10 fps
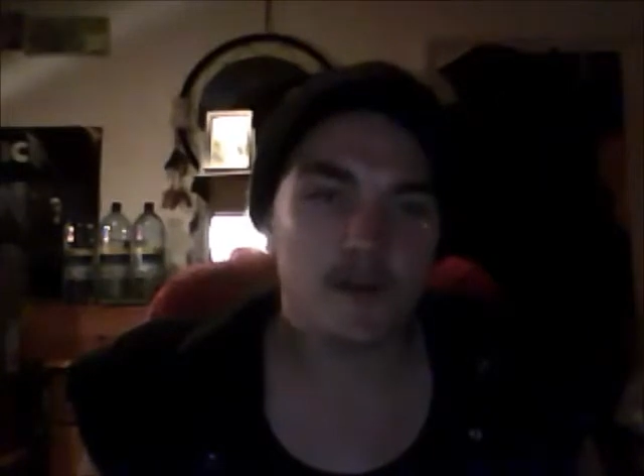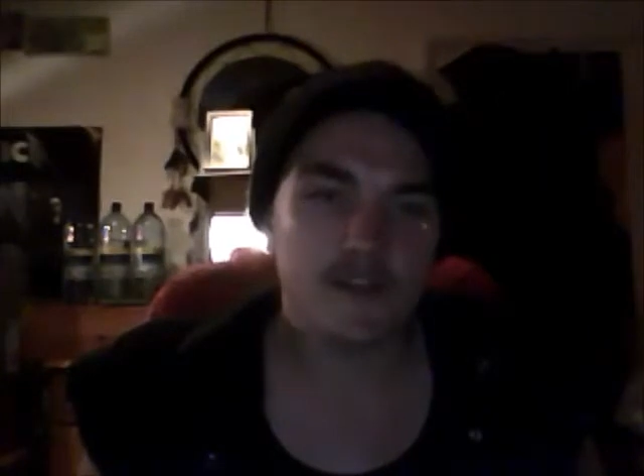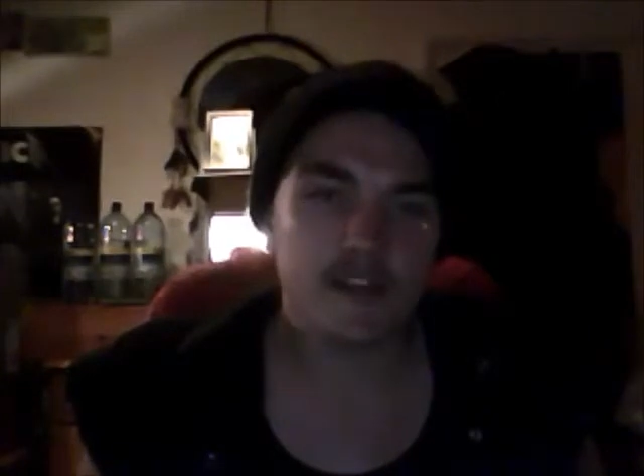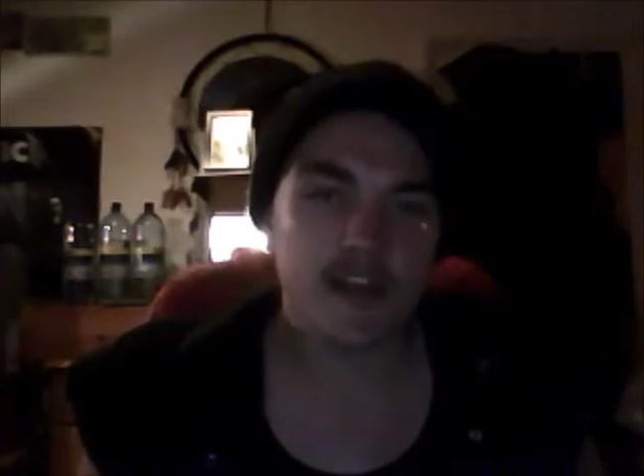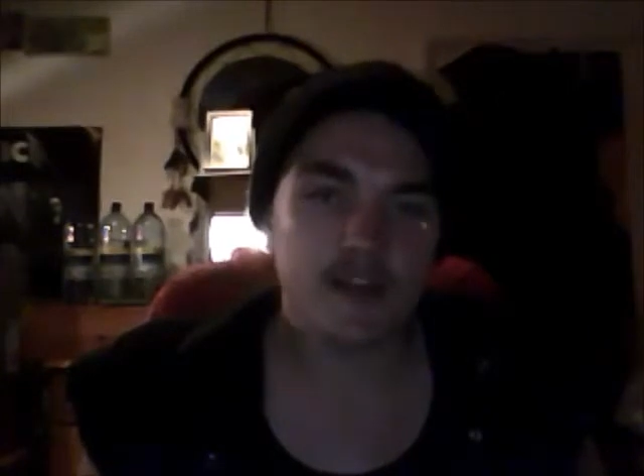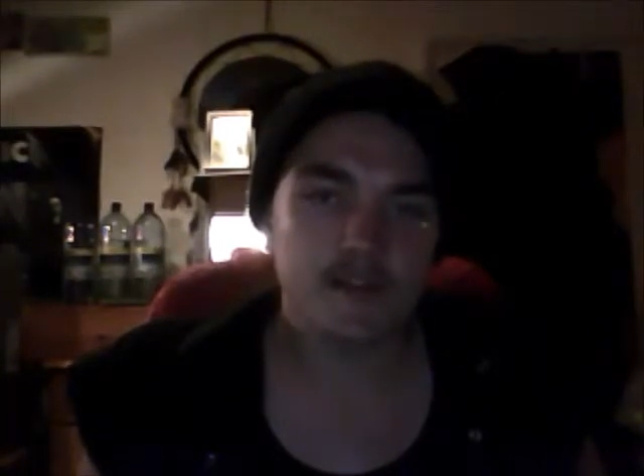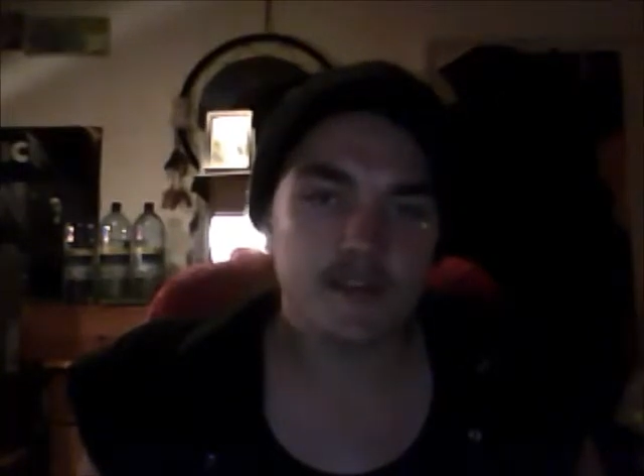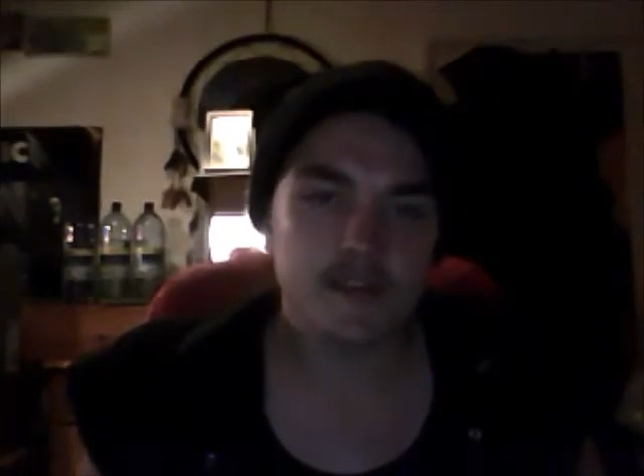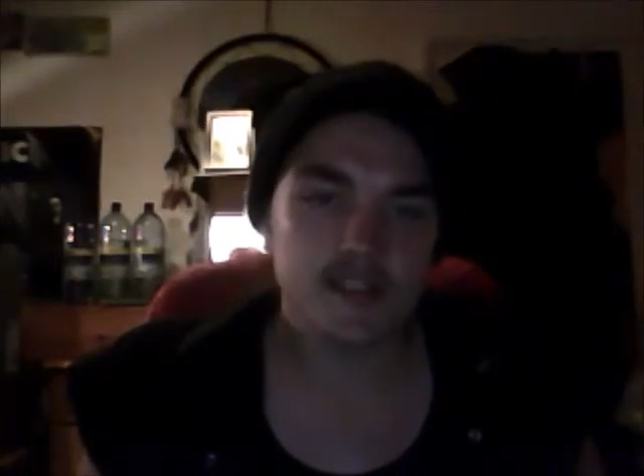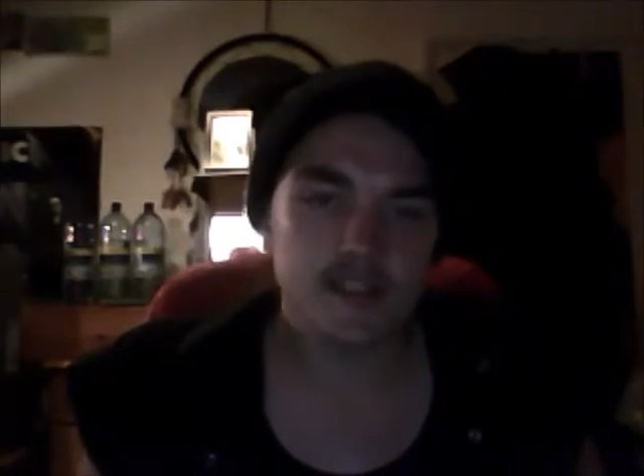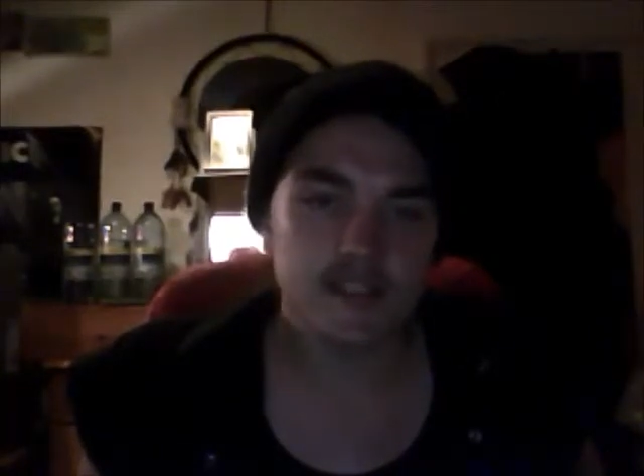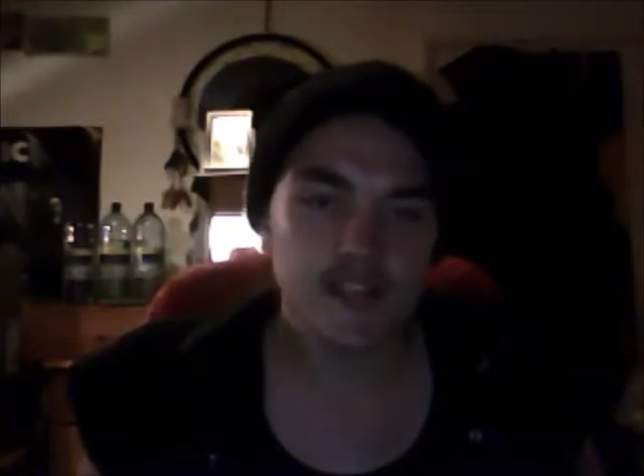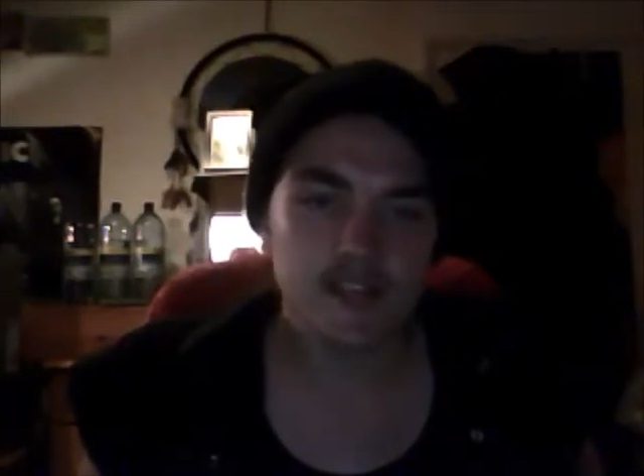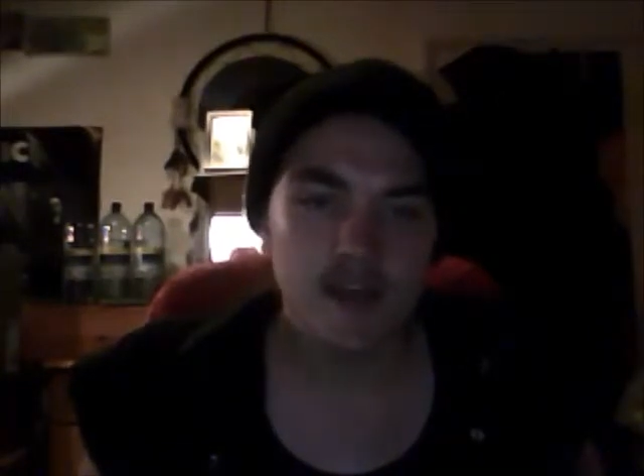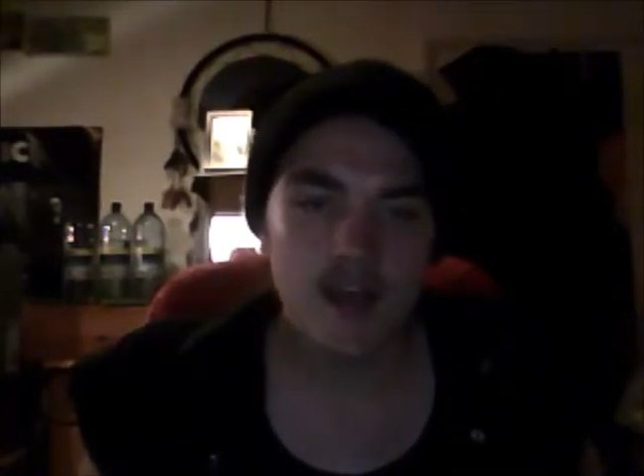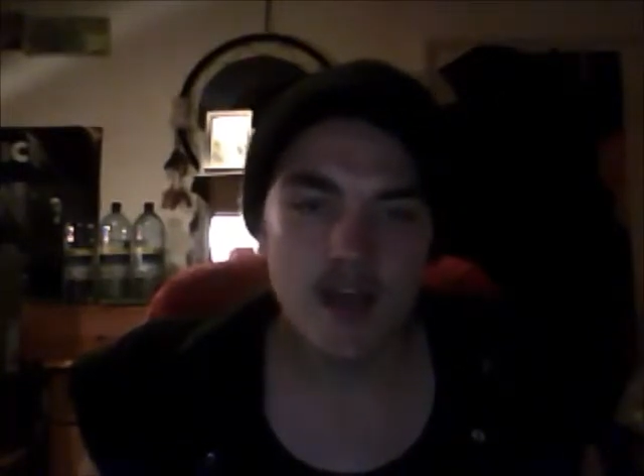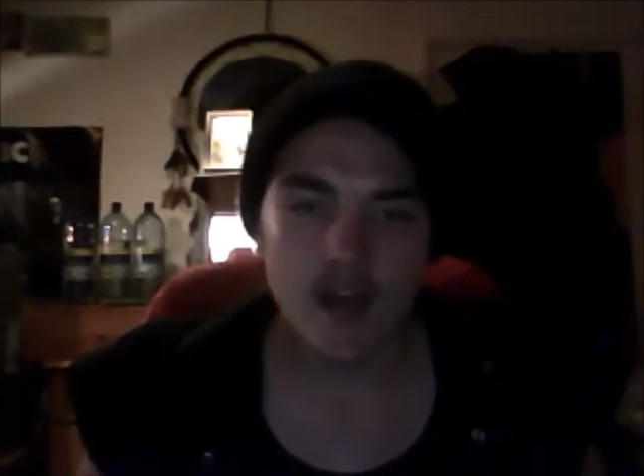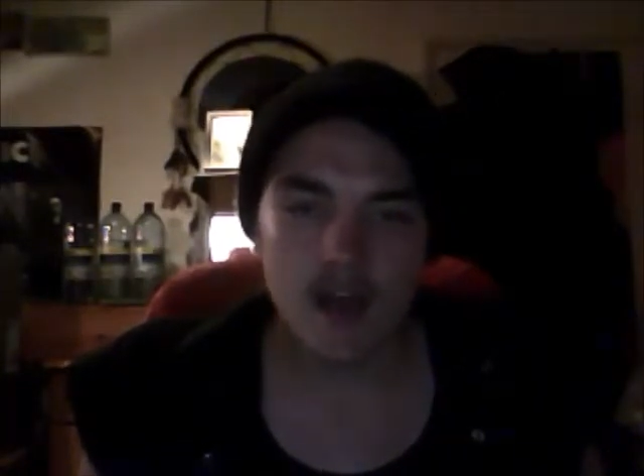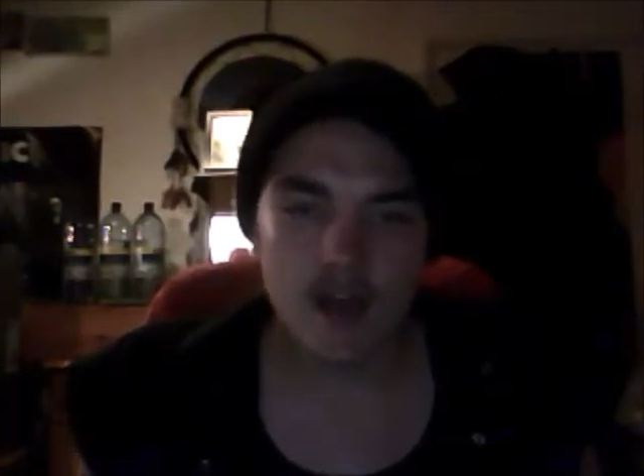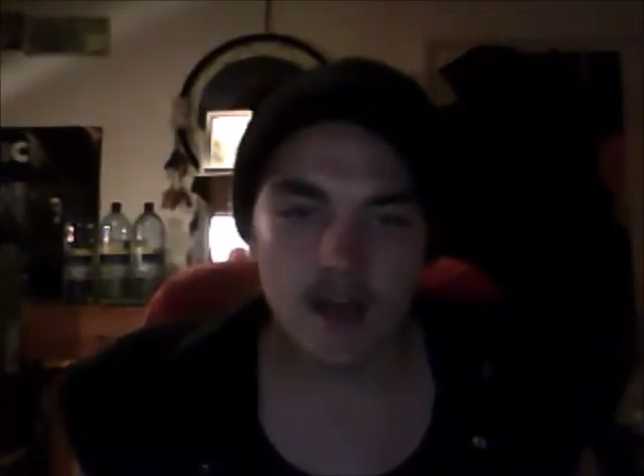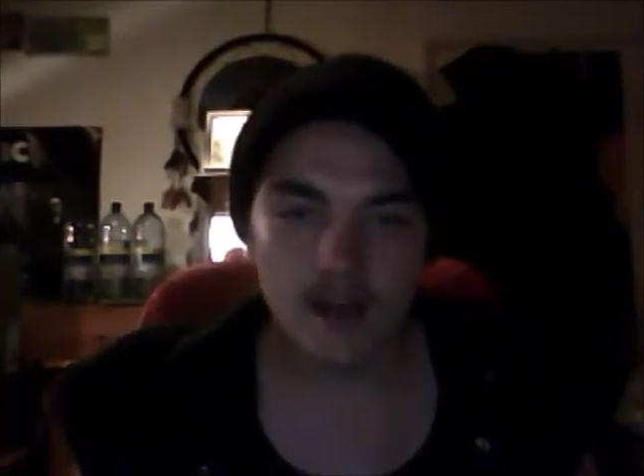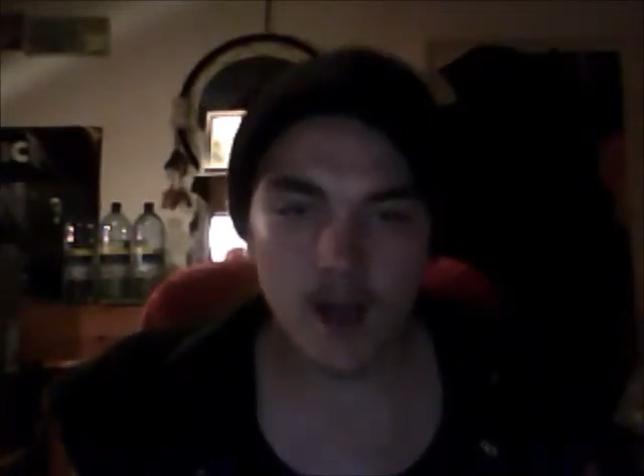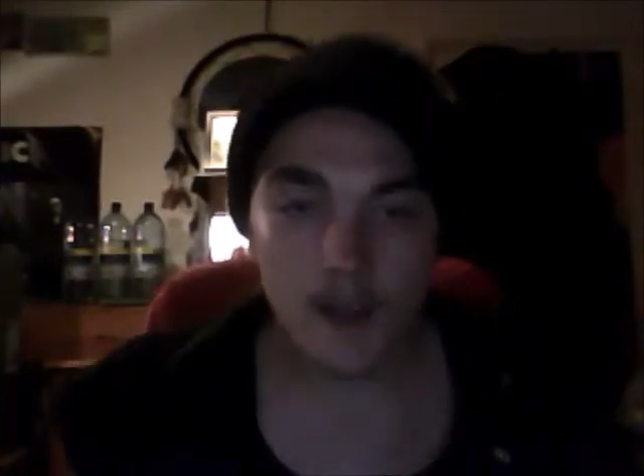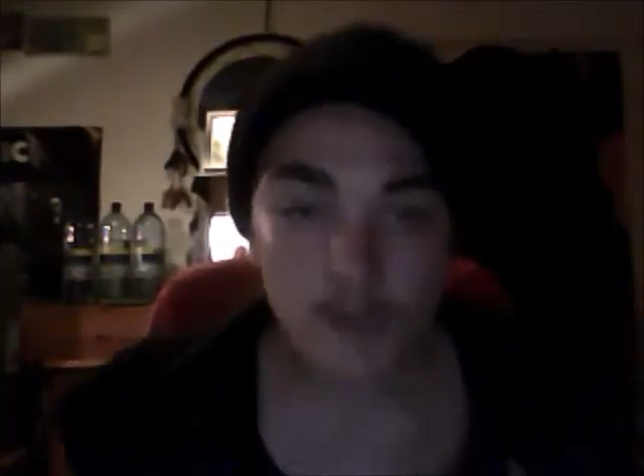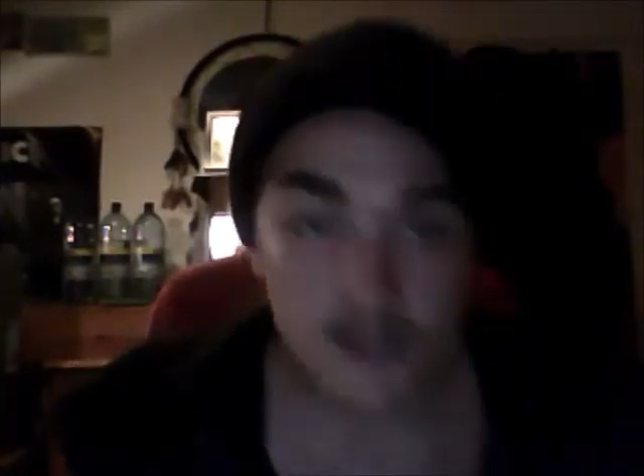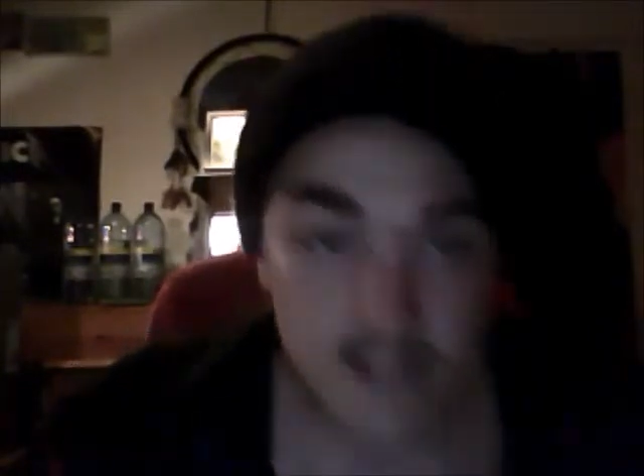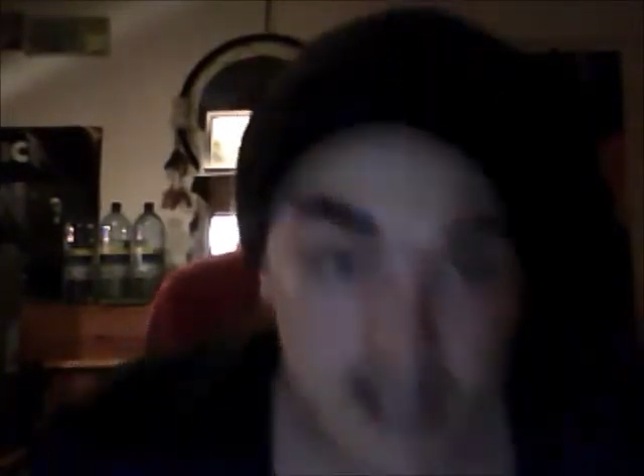one of the Nano series, as I said. I'm going